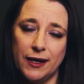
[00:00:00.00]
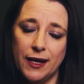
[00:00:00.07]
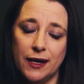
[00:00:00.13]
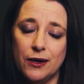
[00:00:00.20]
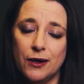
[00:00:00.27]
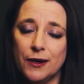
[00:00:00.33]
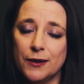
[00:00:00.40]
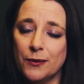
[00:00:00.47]
I
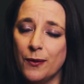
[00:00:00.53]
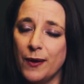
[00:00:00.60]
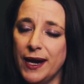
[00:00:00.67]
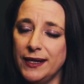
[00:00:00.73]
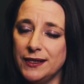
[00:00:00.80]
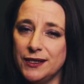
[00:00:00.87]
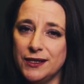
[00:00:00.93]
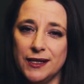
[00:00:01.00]
can't
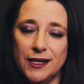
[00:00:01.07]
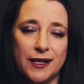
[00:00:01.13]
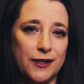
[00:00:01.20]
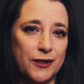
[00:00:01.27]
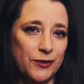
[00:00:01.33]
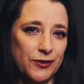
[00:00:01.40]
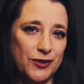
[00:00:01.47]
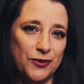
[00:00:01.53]
wait to hear
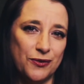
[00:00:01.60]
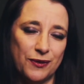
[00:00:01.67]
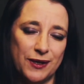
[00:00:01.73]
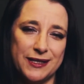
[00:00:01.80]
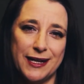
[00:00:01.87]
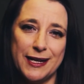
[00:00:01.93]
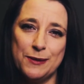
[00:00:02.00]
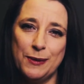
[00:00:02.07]
your
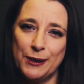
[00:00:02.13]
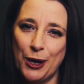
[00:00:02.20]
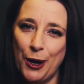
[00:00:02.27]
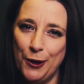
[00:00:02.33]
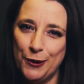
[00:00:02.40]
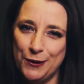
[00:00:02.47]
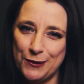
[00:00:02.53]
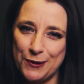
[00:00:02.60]
stories as we
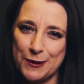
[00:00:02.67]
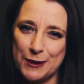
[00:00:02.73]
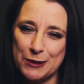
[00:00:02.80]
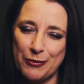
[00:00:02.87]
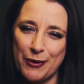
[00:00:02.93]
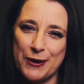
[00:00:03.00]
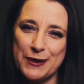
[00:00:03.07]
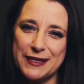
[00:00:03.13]
go through this
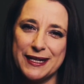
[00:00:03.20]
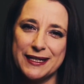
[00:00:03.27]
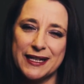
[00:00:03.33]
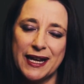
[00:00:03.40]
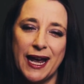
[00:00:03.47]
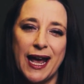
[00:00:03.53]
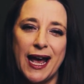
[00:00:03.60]
process.